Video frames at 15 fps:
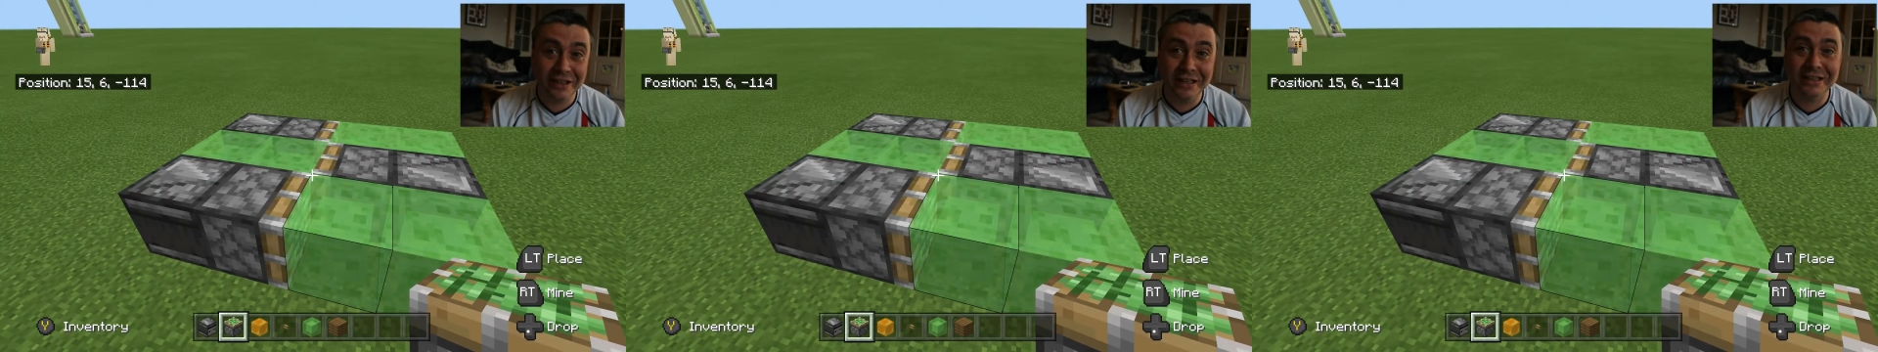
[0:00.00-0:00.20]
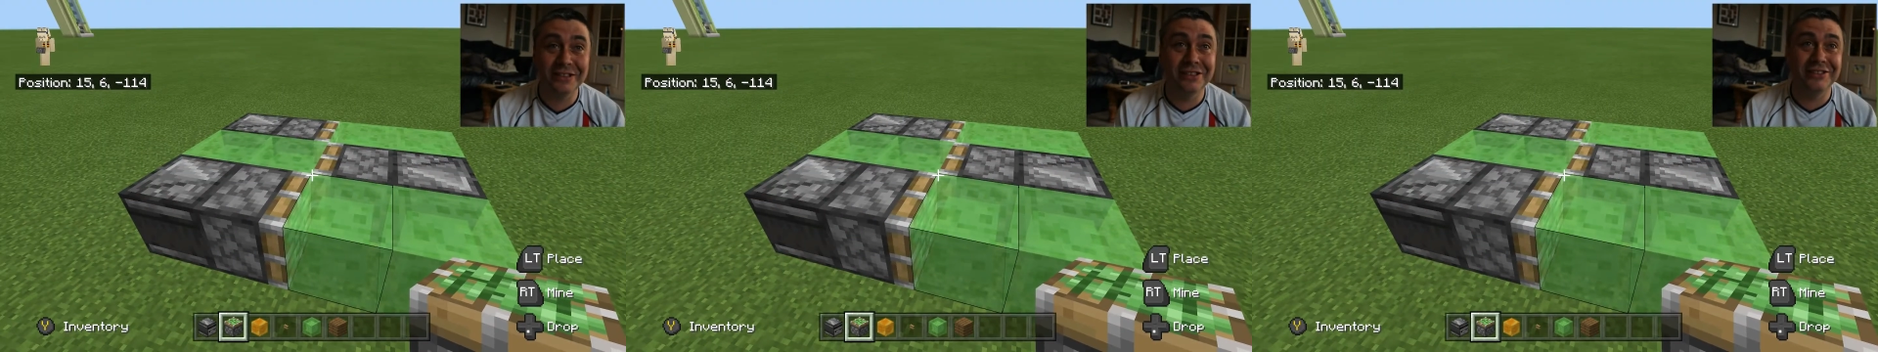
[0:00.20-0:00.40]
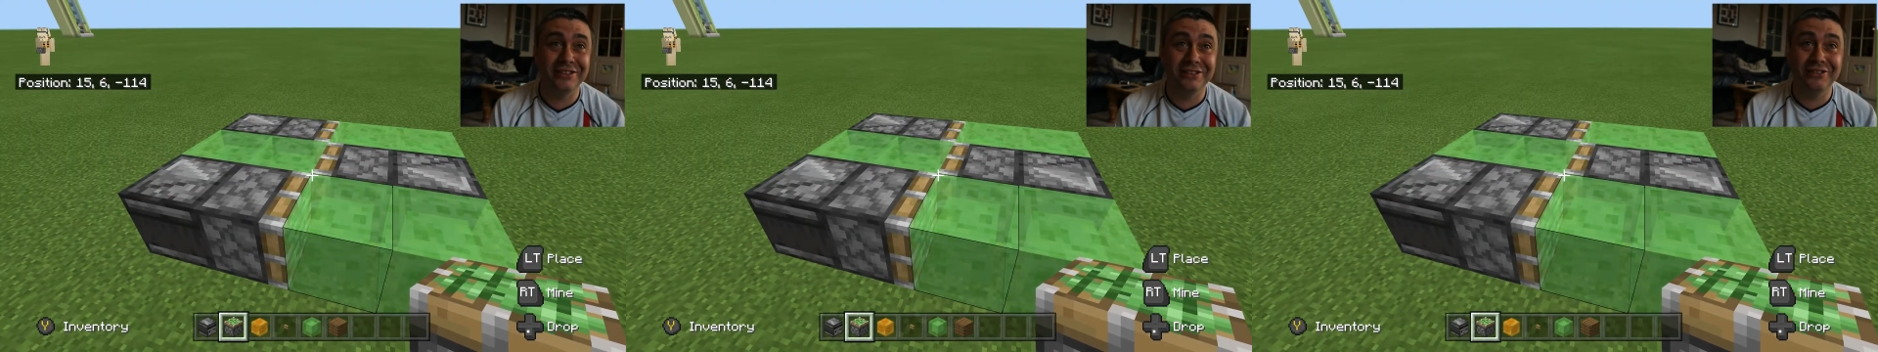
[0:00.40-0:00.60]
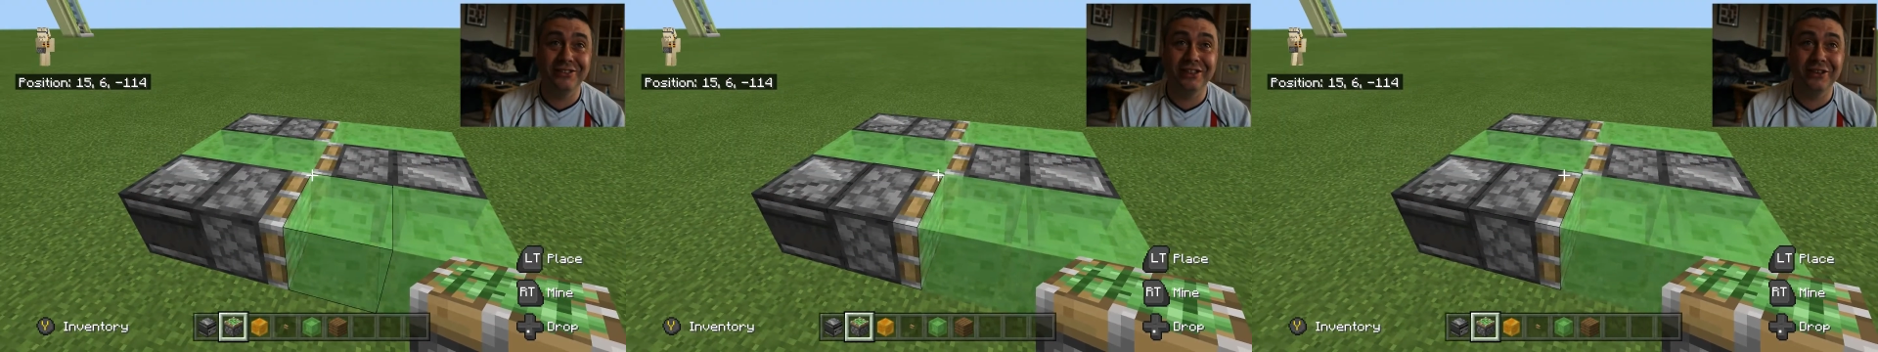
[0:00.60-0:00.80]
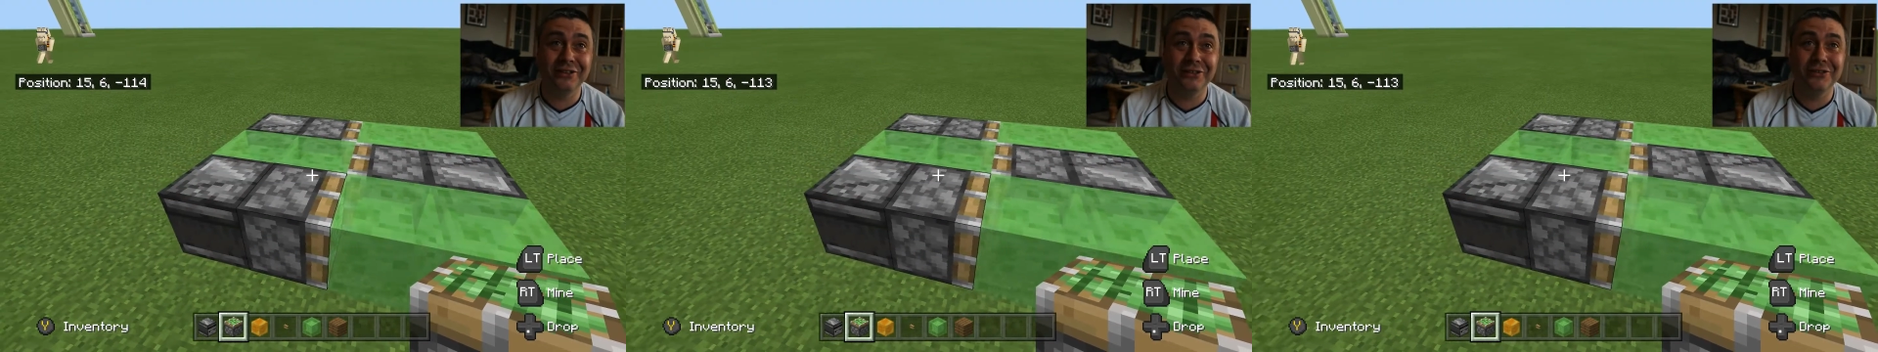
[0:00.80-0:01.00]
because it does
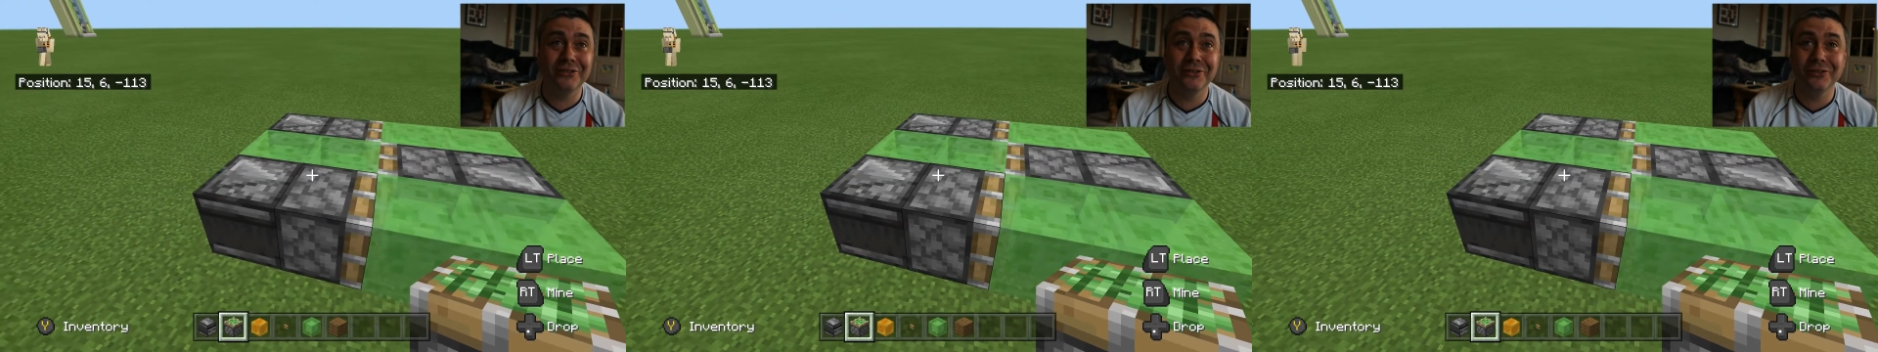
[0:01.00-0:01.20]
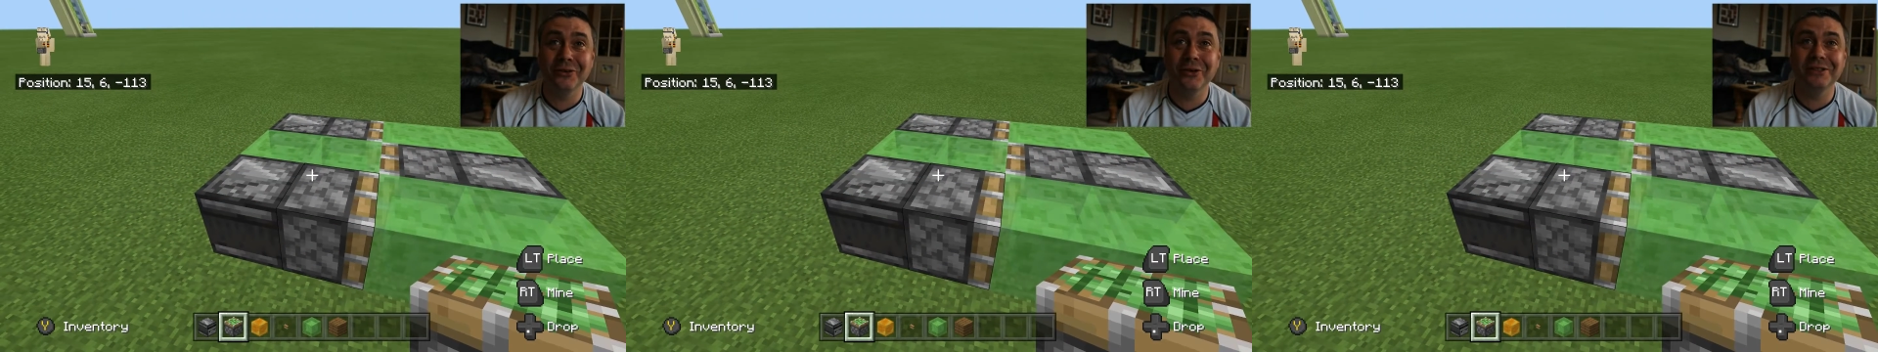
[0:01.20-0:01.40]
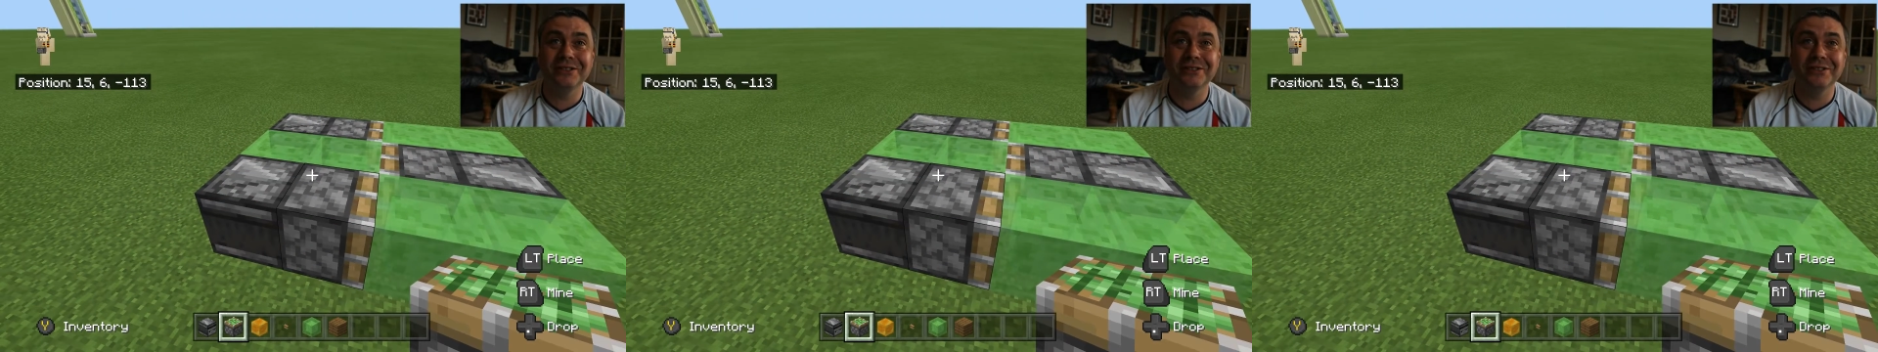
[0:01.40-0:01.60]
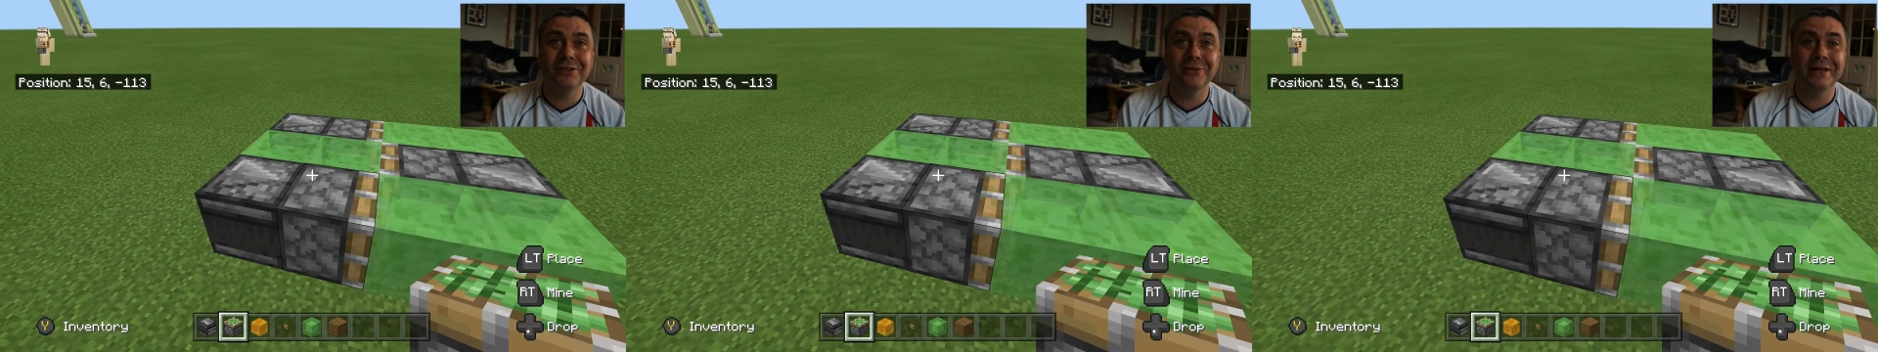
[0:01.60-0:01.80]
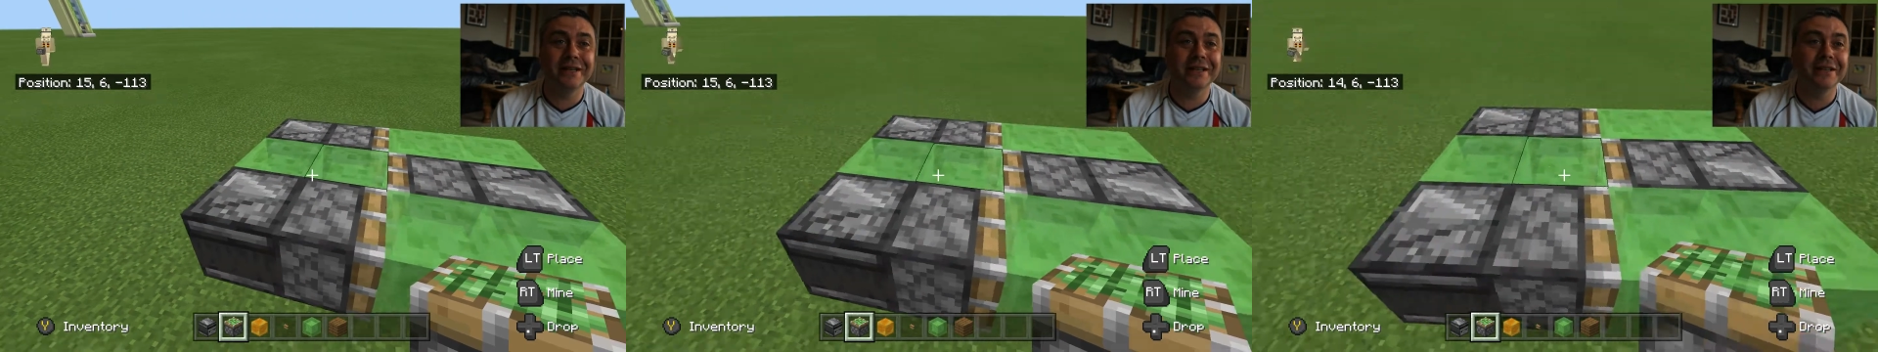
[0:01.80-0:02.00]
go twice as
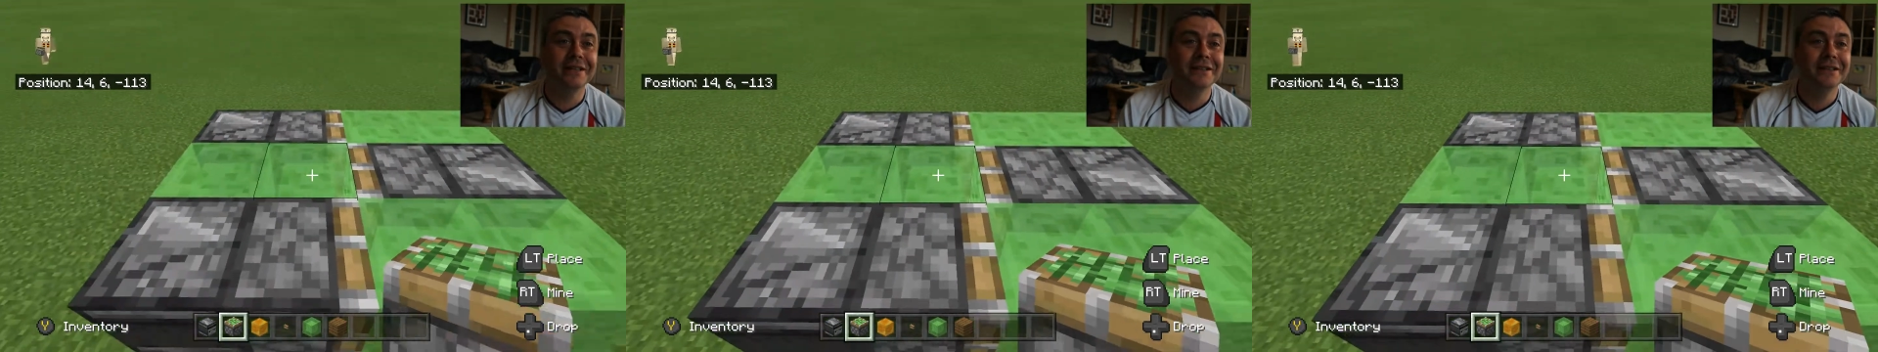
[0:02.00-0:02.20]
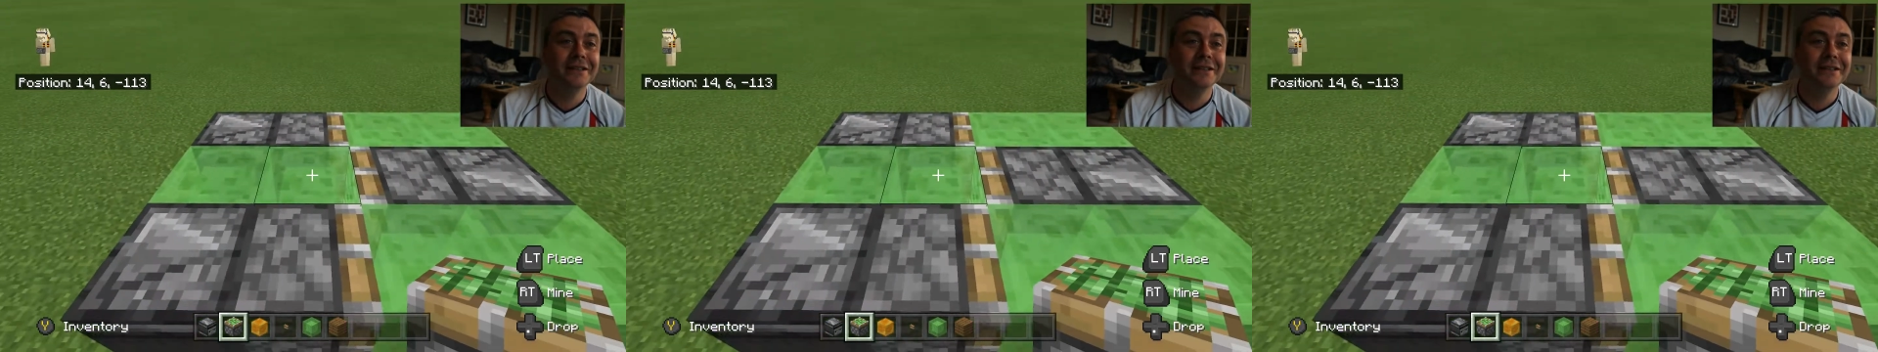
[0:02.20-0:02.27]
quick.